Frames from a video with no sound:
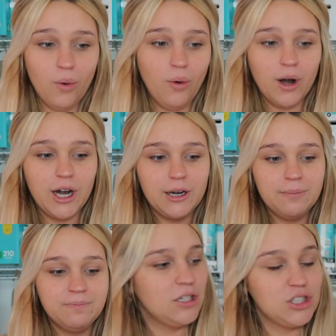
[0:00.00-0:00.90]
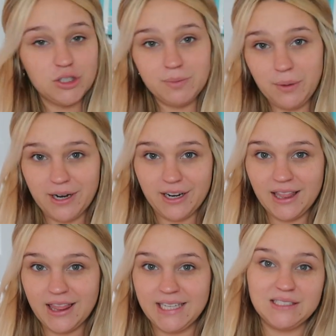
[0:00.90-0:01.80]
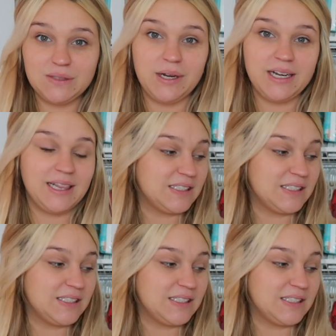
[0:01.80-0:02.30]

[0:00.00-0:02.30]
or she'll be wearing this one.